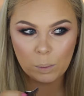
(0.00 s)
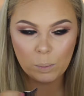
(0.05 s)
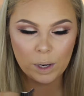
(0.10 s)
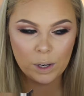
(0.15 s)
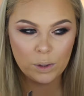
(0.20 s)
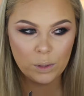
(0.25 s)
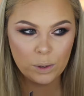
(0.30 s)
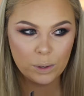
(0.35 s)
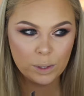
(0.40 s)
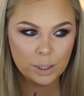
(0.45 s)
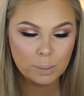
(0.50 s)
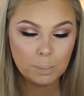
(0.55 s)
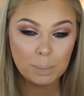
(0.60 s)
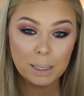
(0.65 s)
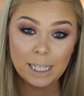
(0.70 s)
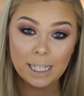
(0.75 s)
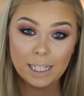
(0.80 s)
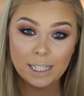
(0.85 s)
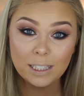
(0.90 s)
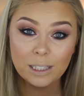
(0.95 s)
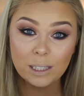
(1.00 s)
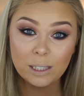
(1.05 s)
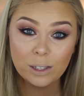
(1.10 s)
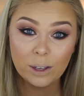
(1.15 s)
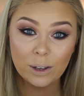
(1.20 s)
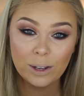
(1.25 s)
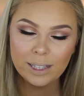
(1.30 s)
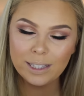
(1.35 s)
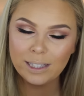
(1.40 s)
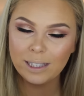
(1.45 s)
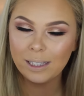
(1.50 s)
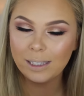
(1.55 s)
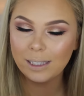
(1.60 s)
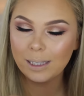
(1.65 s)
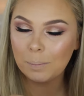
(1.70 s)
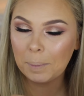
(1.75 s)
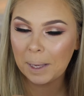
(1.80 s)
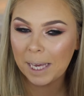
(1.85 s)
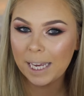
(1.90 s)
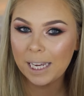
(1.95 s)
one of those pleated skirts
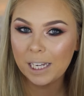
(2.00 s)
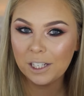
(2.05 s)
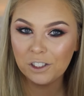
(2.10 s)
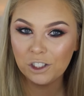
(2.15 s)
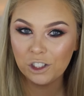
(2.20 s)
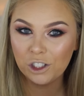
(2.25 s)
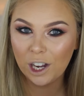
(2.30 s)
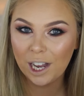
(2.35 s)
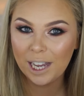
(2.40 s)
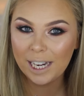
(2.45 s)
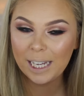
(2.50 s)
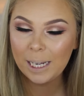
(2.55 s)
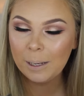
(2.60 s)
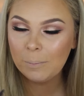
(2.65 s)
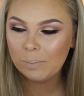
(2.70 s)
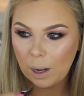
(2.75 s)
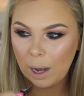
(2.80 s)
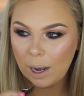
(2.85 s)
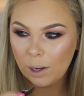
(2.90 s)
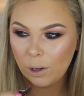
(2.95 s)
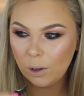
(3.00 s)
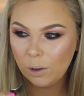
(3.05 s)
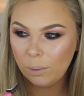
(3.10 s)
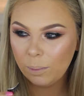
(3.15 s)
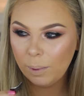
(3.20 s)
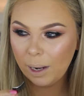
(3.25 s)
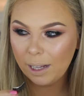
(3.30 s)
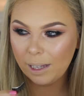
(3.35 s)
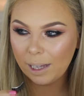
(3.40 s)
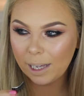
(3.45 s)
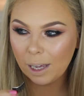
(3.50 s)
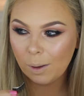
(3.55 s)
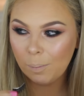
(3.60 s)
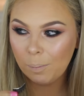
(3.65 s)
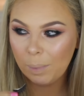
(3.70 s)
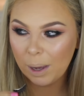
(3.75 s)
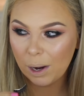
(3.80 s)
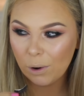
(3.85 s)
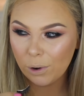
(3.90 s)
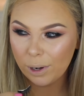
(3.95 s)
that's pink and shiny. I could wear like a
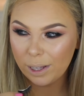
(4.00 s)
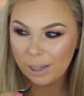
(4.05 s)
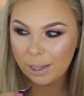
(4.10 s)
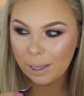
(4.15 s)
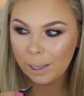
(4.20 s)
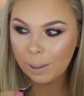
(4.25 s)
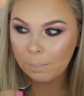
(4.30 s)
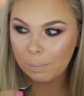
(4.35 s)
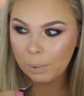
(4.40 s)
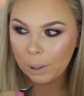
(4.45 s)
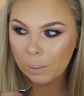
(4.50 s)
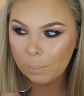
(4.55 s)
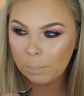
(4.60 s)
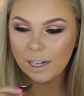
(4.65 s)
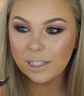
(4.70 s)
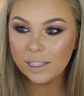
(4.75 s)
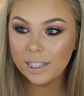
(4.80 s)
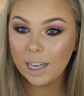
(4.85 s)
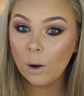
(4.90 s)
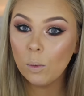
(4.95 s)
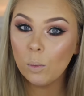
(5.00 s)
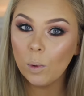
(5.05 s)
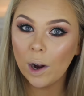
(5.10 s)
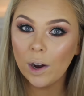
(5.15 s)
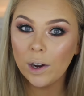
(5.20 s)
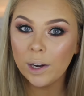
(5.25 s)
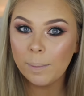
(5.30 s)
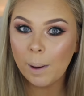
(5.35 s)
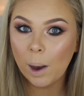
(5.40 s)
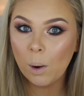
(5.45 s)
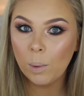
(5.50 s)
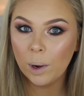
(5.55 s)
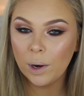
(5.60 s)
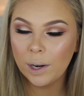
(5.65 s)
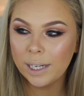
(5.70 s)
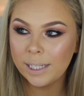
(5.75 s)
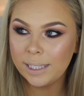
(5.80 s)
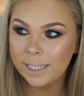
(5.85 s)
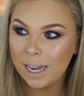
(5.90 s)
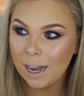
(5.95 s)
berry lip. I just get worried about
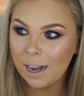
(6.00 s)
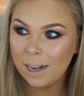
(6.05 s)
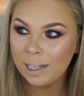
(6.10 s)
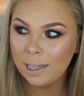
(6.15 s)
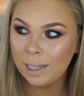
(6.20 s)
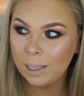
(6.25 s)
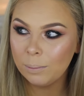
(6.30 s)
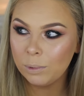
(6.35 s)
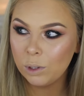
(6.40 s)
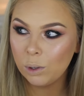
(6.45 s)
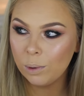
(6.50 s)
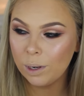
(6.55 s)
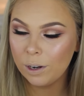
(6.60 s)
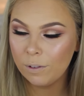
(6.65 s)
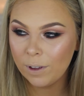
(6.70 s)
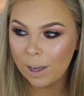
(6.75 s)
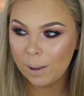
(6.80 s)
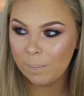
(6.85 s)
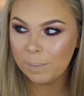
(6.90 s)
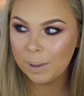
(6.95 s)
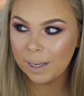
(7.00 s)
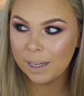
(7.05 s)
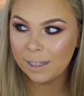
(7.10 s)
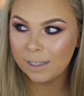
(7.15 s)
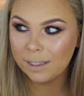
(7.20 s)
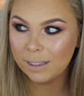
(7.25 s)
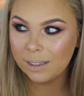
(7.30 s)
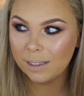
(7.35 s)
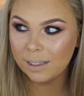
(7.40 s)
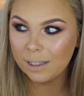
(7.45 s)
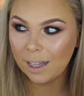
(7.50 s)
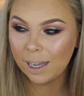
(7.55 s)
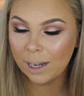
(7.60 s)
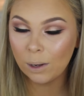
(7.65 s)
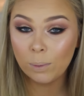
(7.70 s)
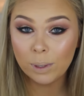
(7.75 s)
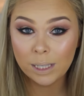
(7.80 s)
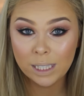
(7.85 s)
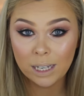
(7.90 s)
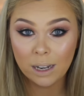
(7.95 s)
wearing a darker lip to an event because
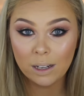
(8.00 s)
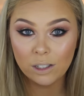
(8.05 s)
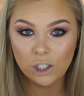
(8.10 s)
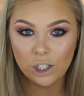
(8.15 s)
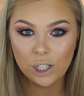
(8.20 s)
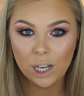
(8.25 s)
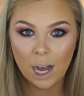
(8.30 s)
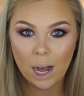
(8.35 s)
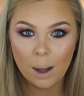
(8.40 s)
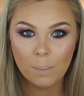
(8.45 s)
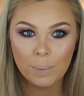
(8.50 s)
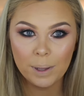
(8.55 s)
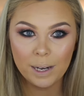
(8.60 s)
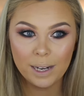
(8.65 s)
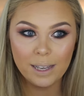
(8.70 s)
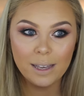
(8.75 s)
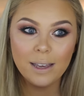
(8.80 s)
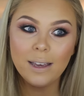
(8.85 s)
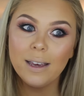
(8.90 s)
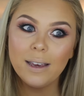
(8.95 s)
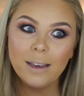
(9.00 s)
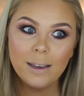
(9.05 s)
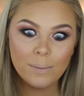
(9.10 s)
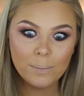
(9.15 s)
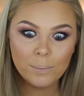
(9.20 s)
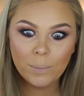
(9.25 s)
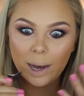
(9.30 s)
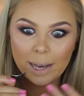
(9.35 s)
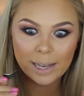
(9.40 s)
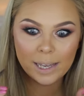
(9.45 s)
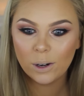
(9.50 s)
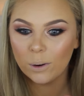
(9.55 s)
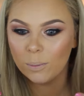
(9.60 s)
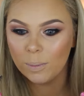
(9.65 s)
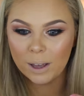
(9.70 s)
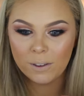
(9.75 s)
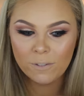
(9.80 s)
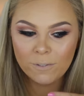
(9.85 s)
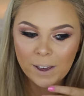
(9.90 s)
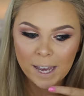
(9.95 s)
like with touching up and it might get on
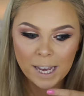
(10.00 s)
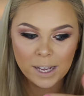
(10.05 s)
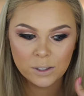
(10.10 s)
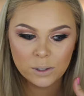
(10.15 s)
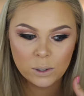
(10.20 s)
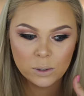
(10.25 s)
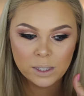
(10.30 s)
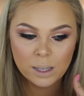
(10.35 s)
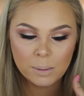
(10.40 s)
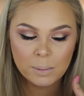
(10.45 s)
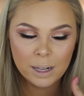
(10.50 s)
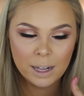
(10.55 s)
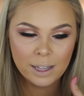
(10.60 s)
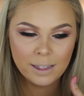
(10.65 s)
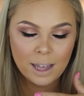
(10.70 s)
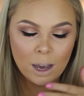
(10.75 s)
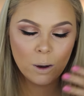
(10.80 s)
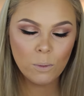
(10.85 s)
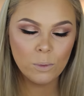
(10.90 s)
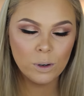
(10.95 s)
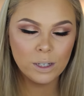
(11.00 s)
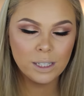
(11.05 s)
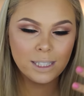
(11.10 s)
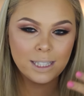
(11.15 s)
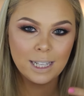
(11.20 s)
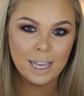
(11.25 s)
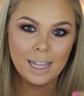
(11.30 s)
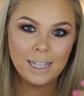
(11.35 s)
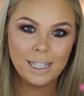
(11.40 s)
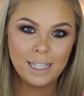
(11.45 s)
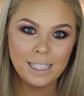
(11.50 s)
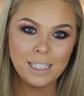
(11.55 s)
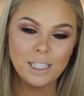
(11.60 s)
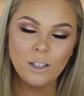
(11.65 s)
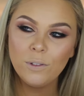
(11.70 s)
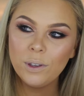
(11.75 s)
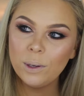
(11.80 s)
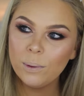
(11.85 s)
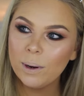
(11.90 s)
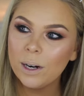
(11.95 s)
my face or something like that. Whereas at least
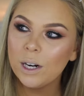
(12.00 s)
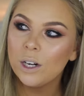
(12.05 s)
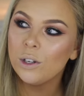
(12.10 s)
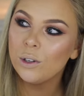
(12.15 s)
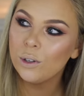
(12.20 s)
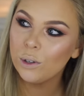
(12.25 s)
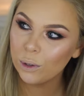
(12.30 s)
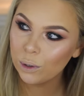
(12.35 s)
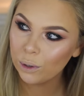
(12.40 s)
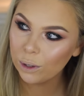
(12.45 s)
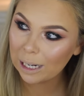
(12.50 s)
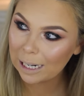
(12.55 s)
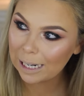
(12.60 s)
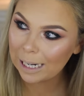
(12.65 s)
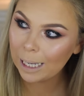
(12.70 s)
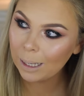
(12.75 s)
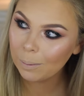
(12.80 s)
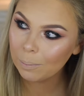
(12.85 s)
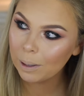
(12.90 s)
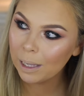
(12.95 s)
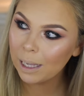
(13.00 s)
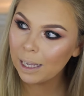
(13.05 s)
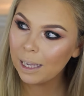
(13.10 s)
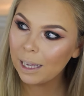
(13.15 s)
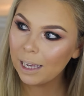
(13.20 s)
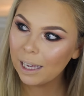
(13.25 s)
if you wear a nude lip,